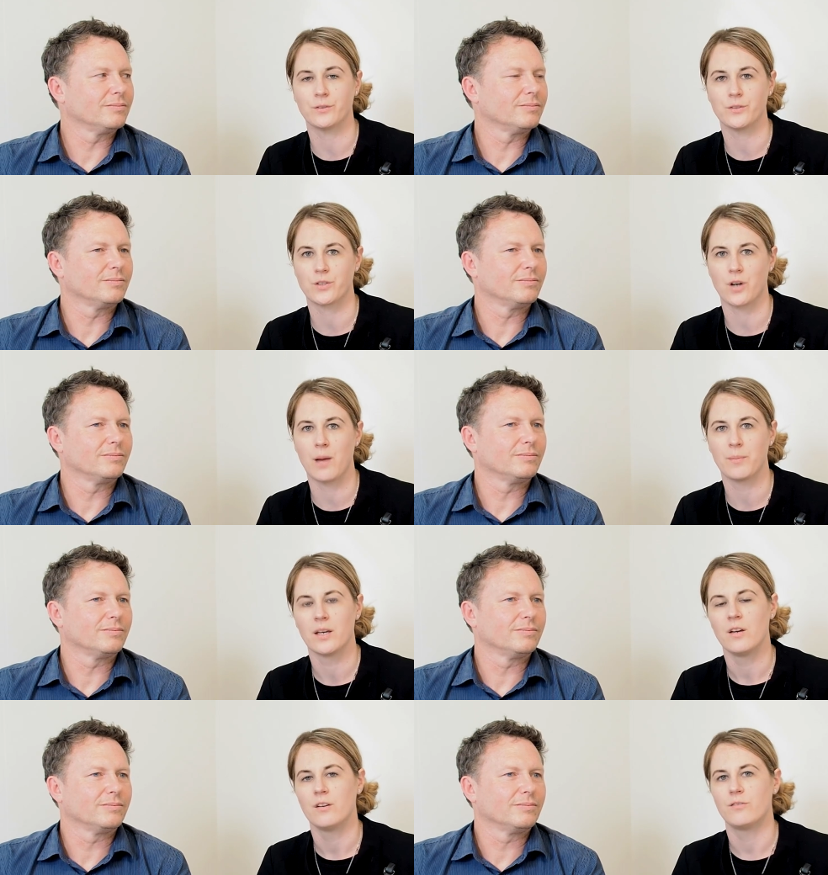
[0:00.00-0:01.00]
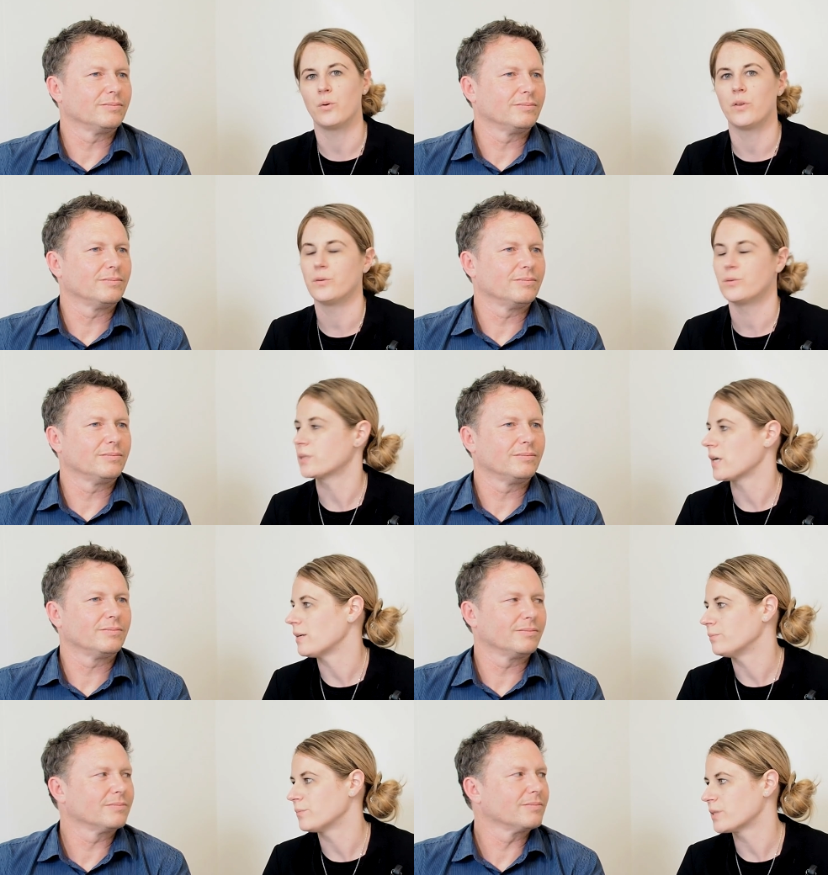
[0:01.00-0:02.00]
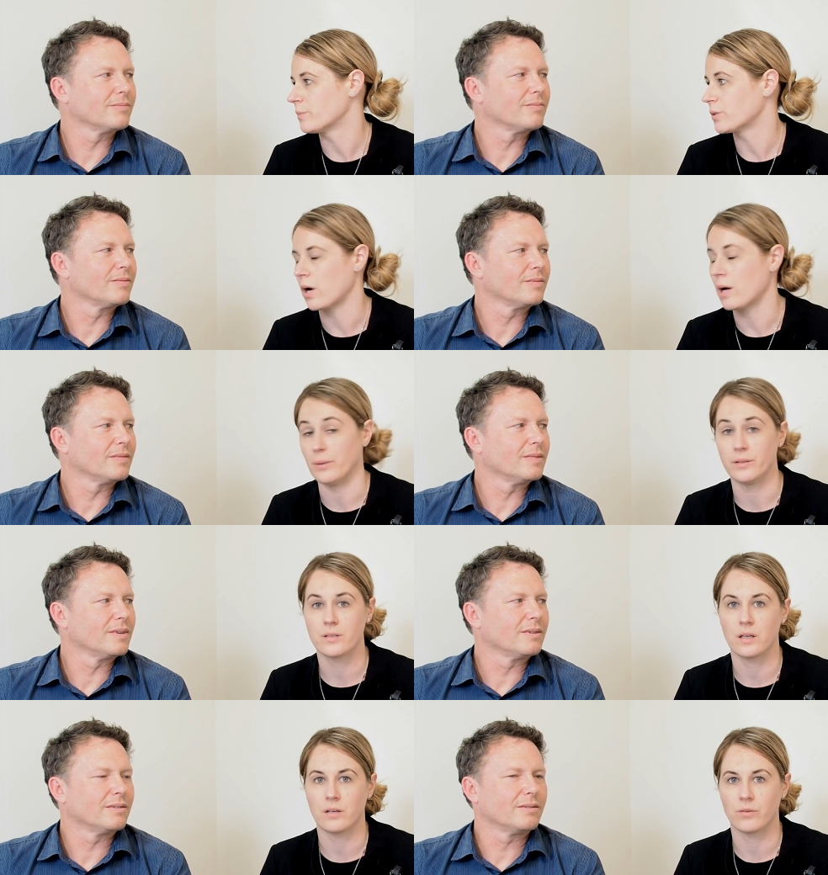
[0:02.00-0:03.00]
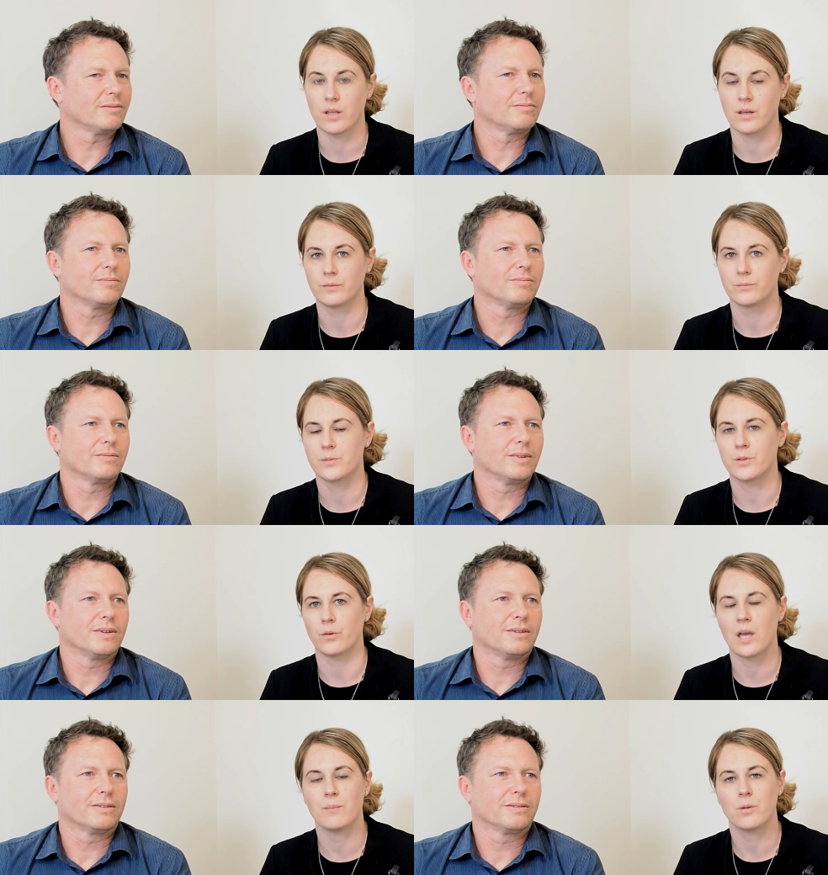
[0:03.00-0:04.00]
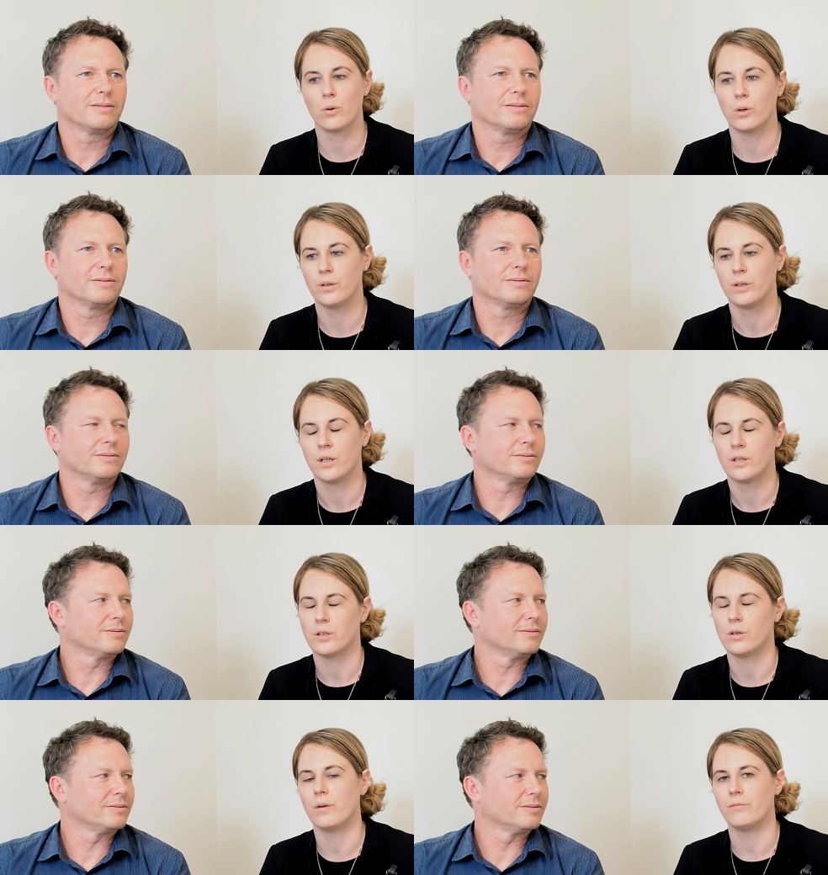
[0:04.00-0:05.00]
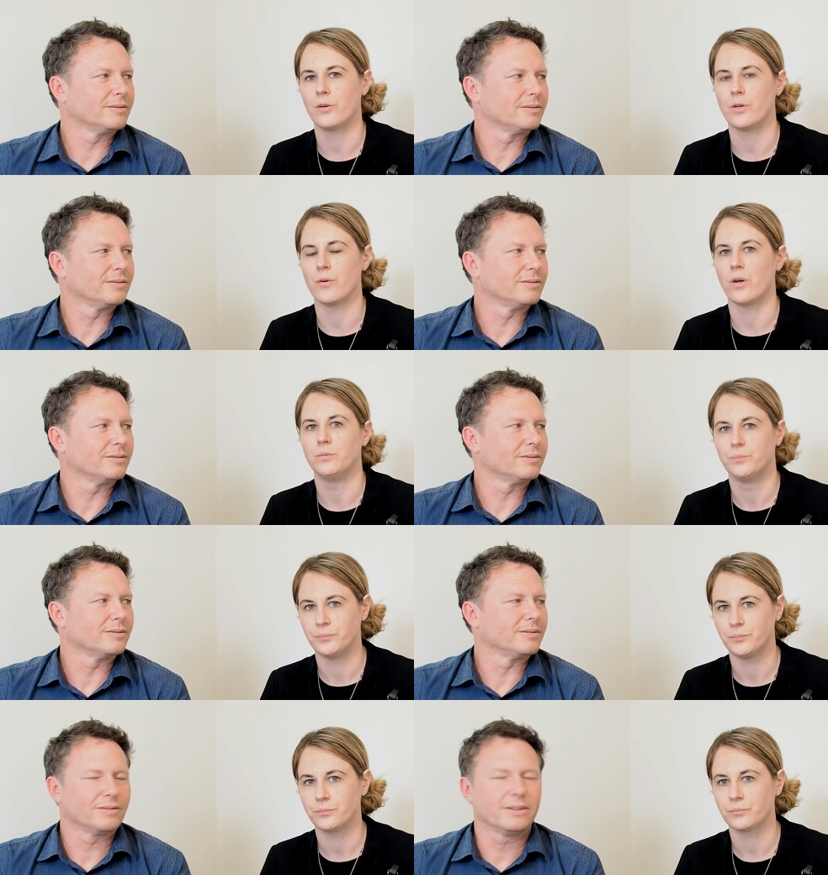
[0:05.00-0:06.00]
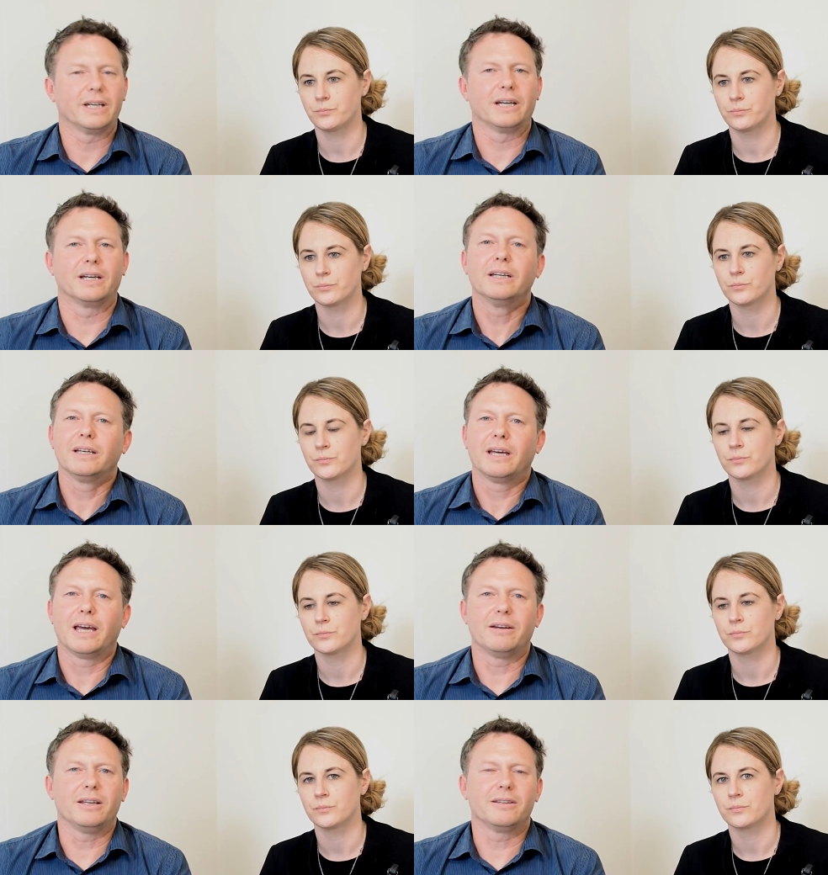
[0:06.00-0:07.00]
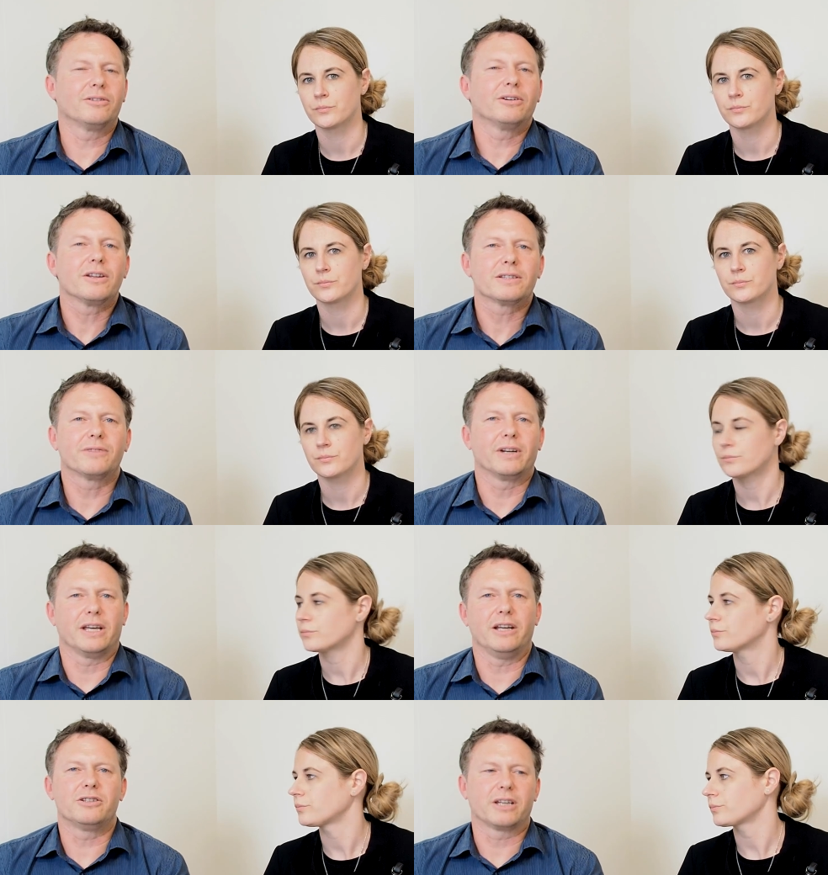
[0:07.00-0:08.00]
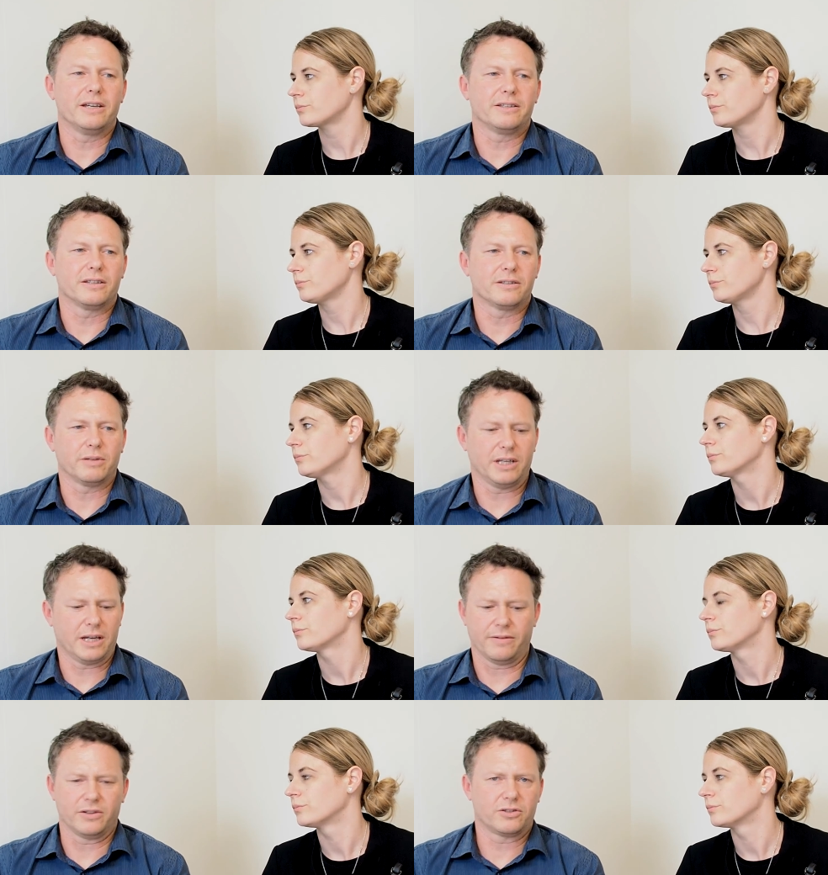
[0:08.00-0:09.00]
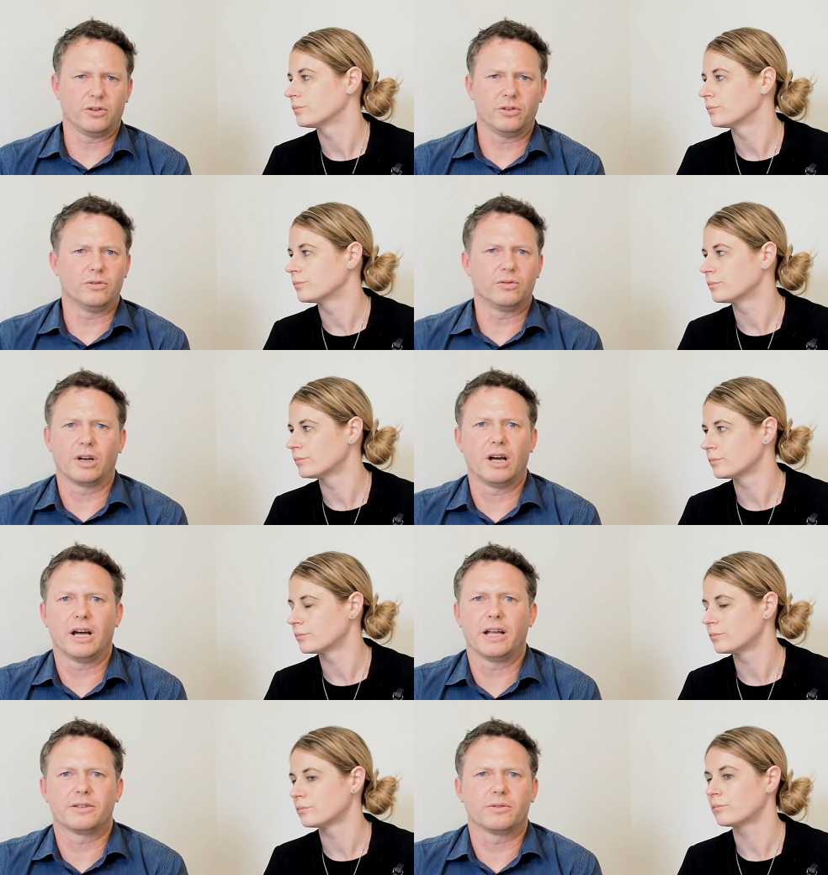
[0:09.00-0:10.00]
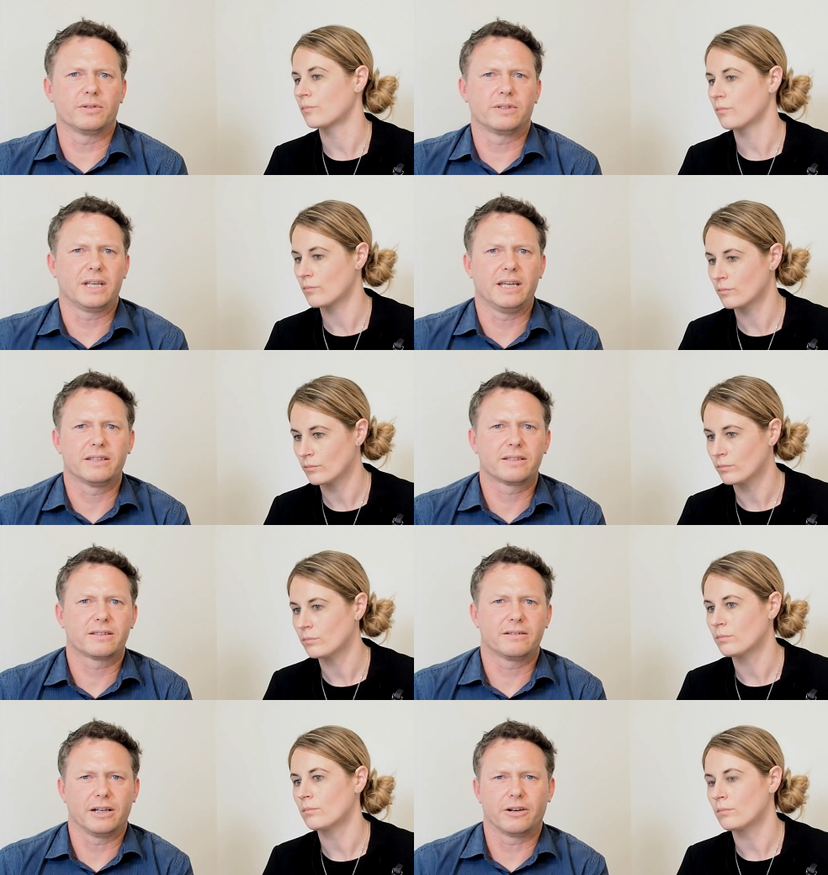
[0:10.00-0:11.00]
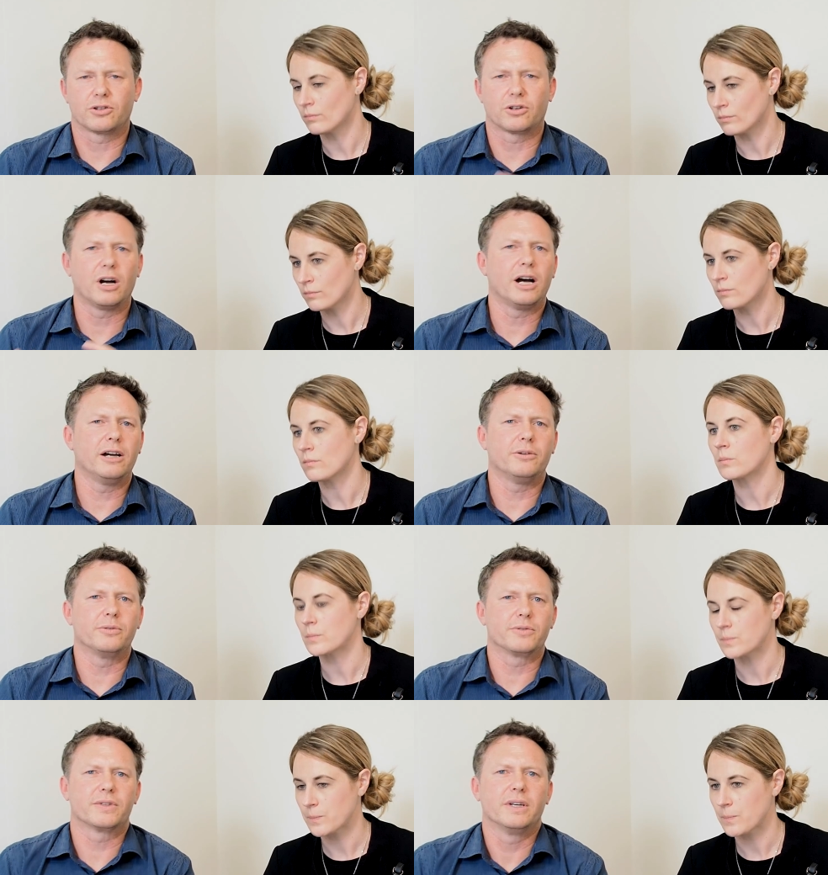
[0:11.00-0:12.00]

Speaker 1: on Stripe for those um, subscribers and everything. So keep your your info your own.
Speaker 2: Yeah, and there are lots of different edge cases whether you have internal clients or tests, you know, trials